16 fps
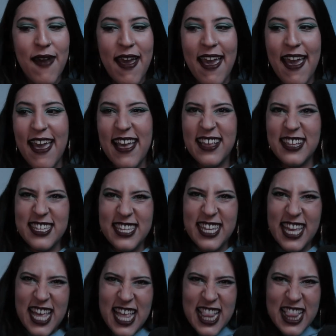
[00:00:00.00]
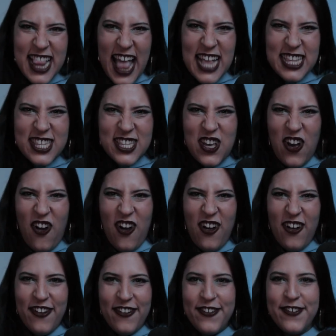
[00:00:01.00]
and let's
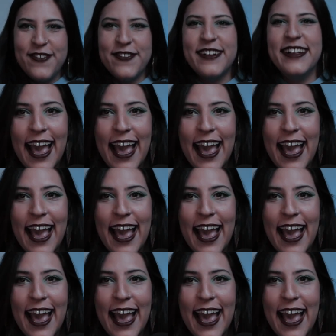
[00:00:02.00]
go!